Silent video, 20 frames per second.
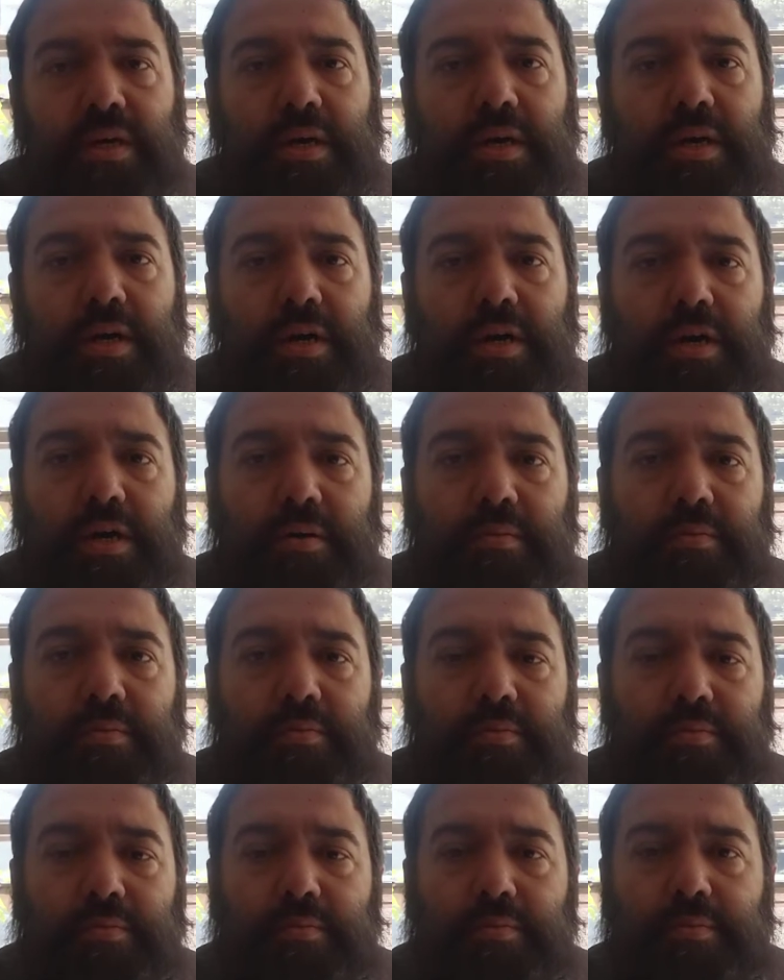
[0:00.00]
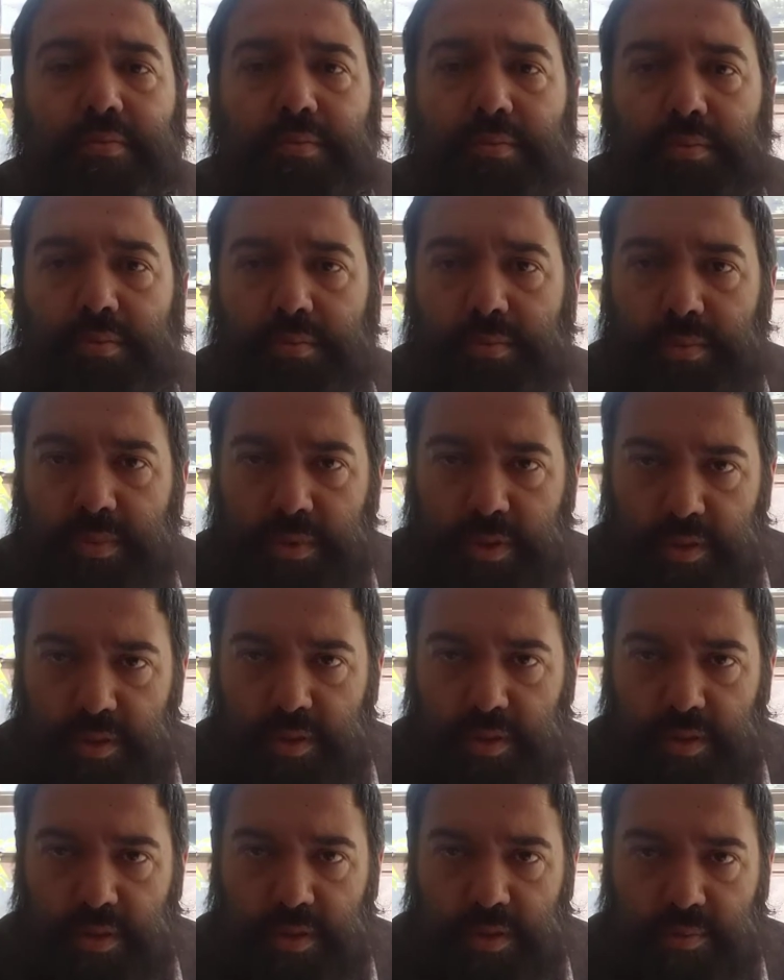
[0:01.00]

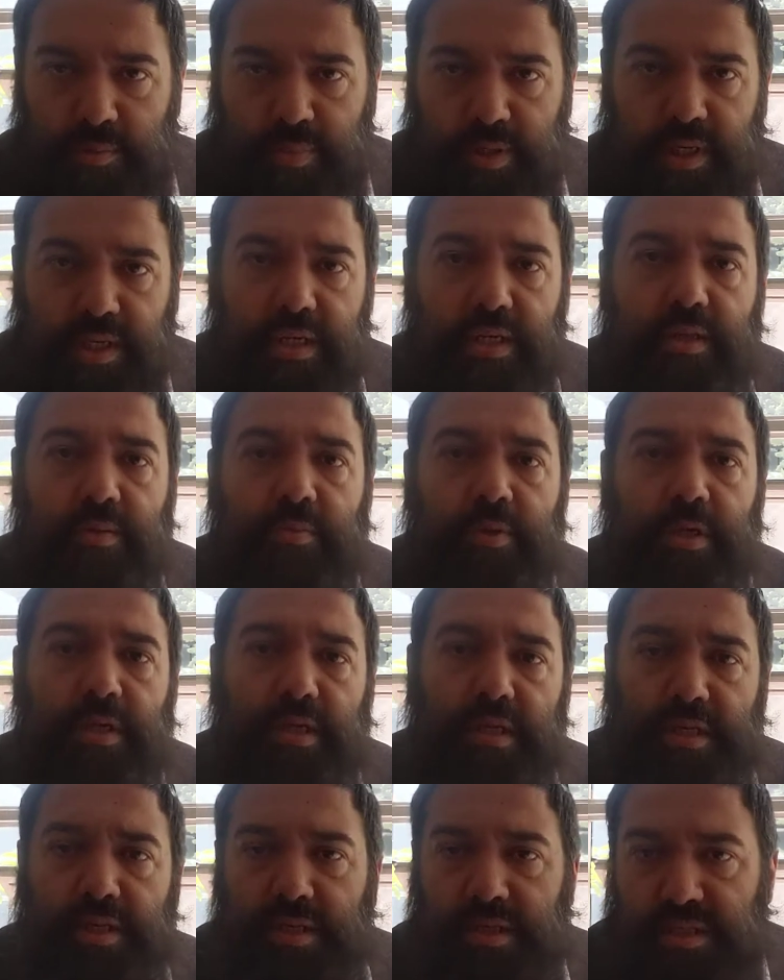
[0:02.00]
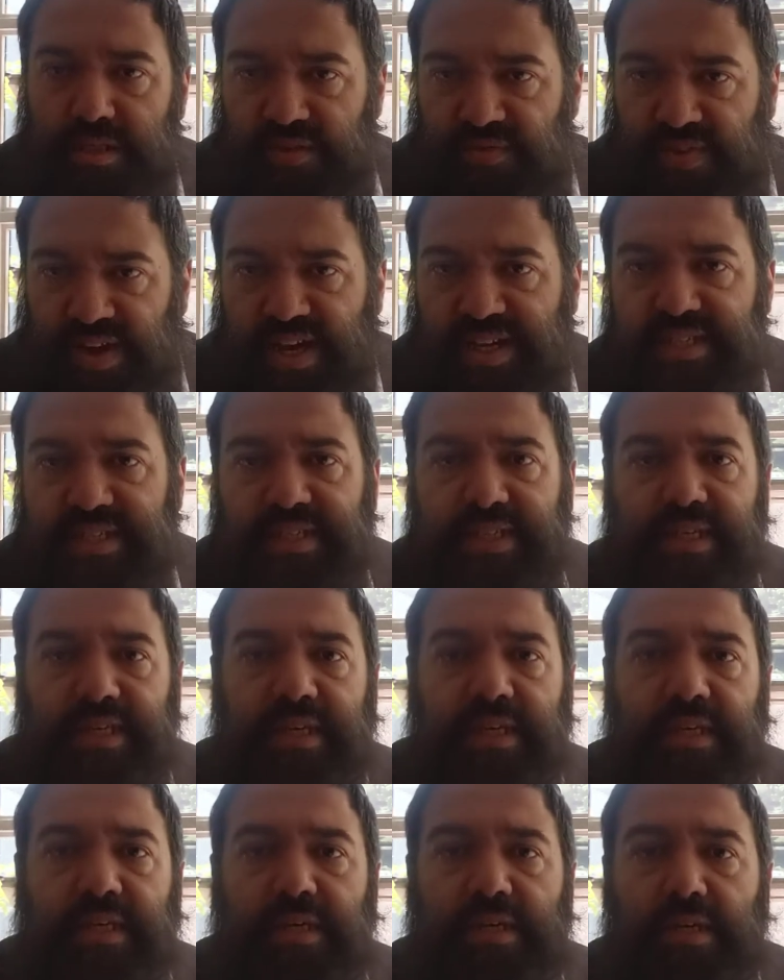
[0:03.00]
the breed, meaning he's
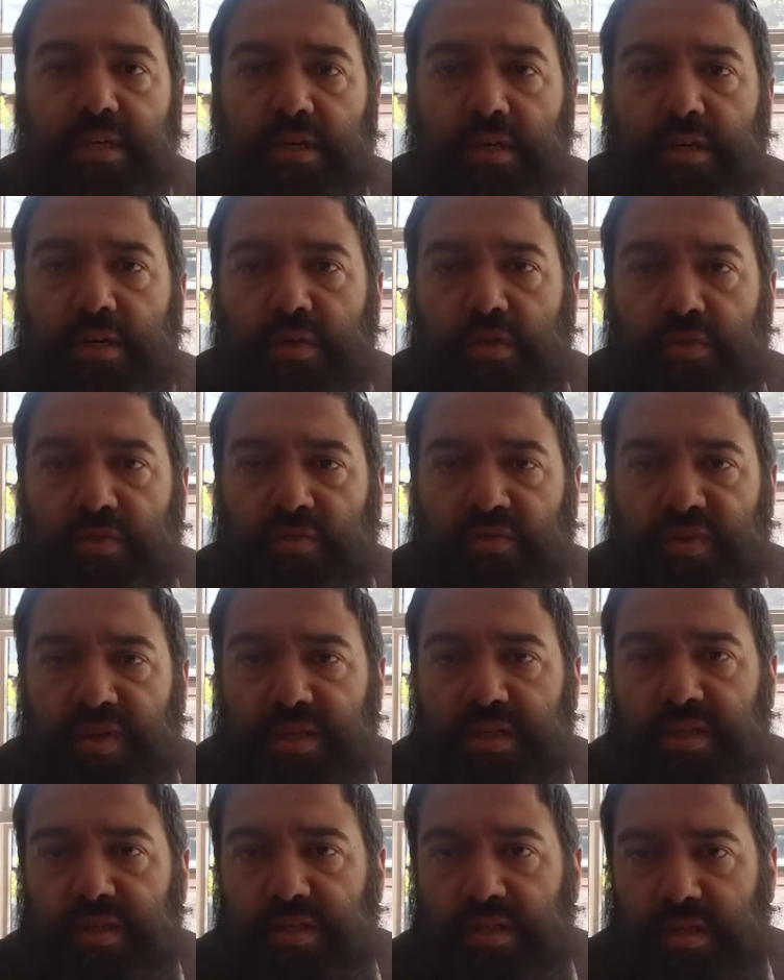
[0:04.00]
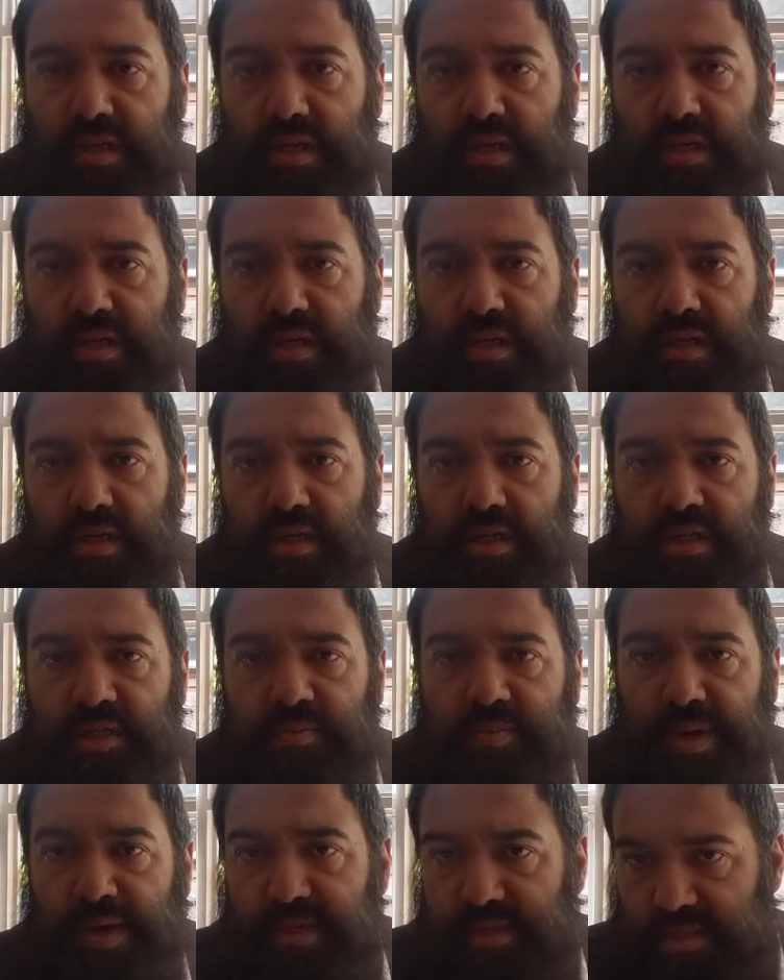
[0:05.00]
fasting to fix his
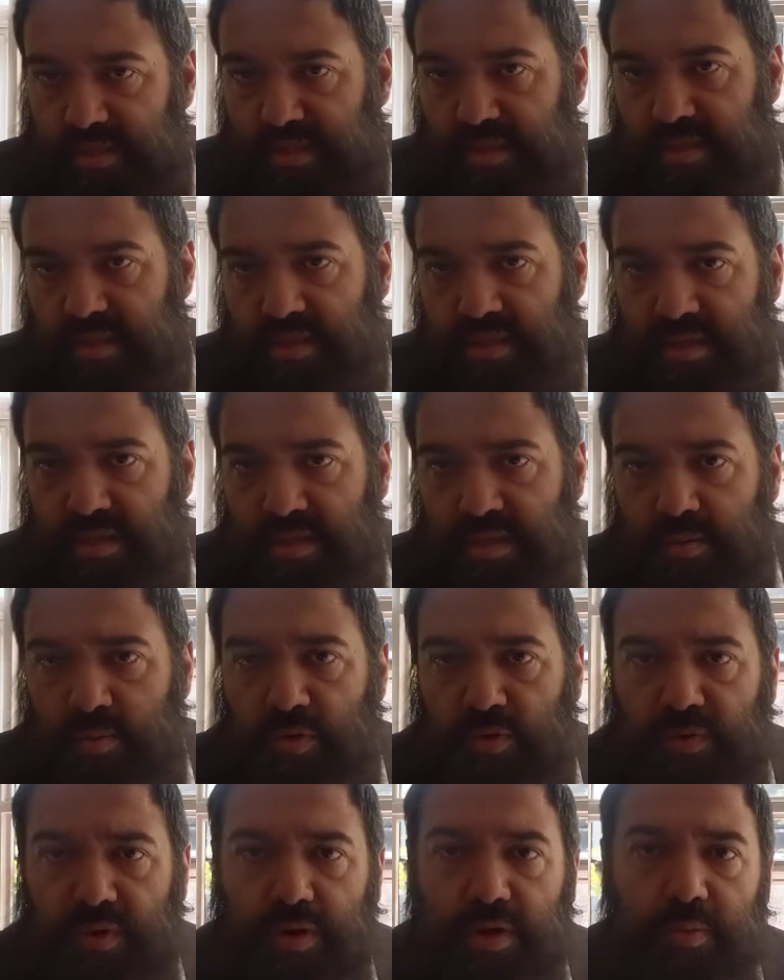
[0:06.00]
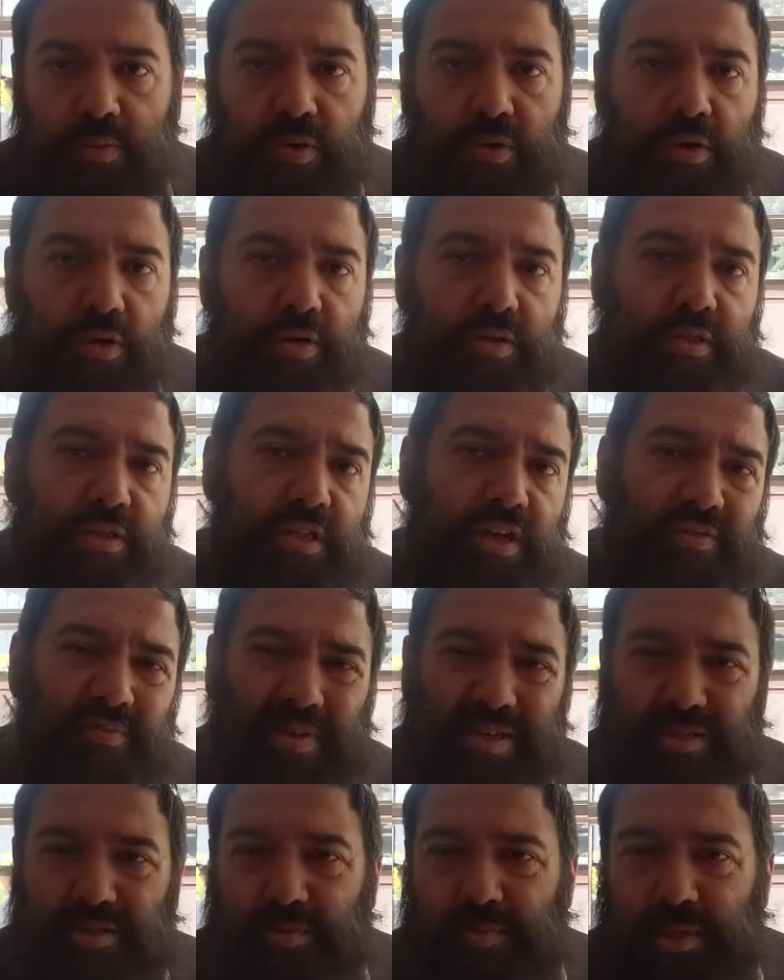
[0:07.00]
past immoral stuff,
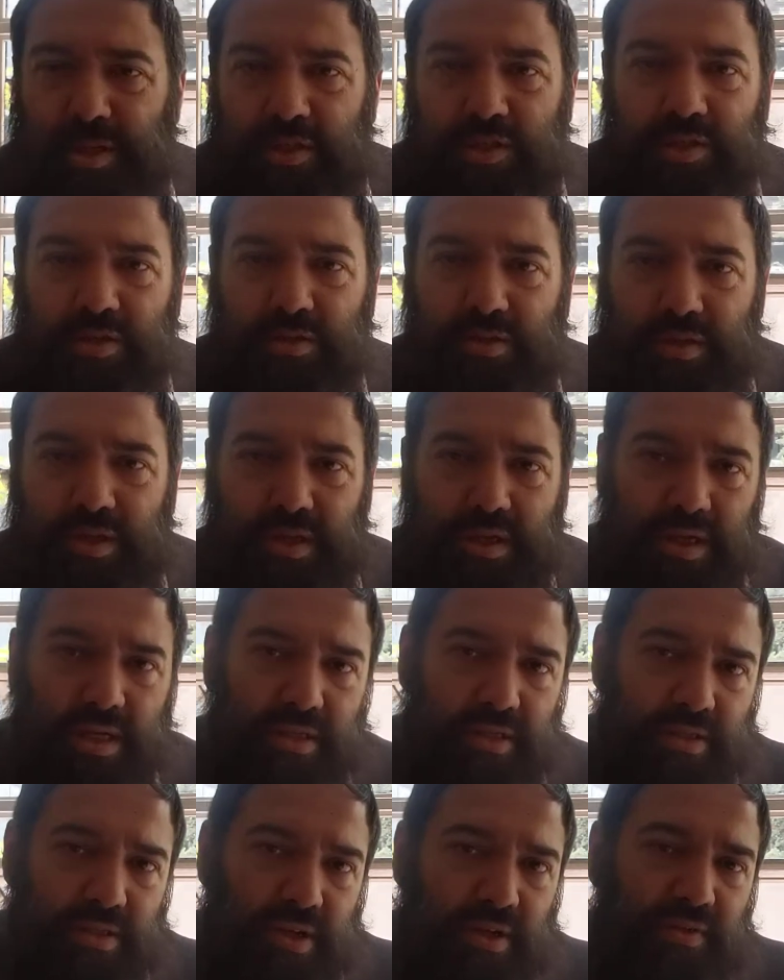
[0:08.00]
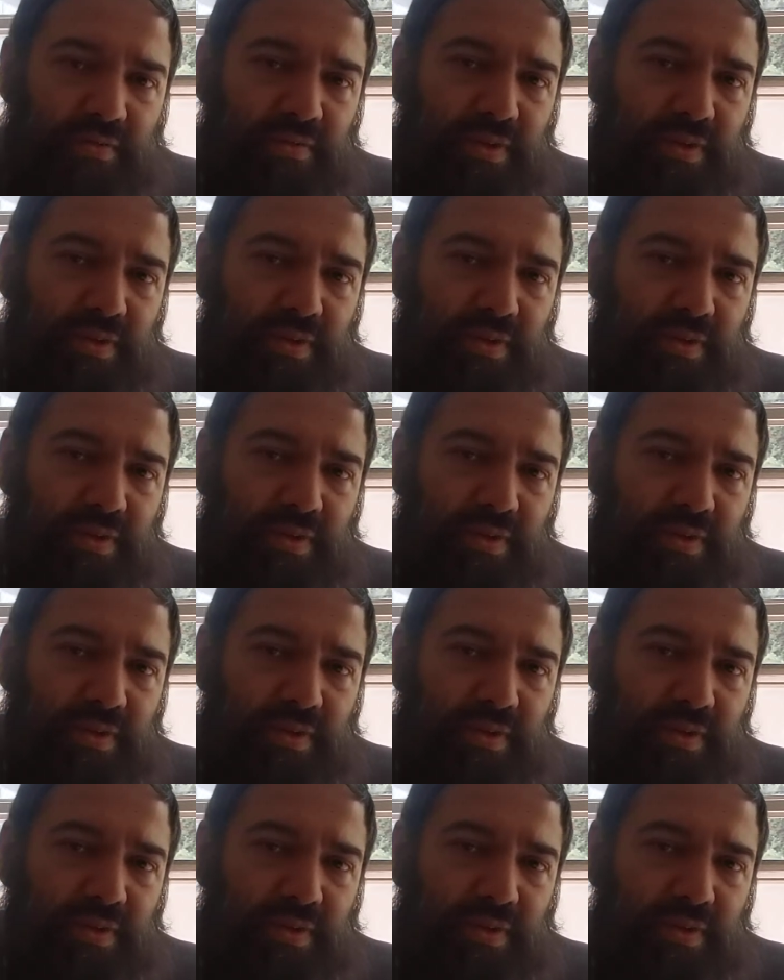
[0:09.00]
masturbation, all that kind of stuff.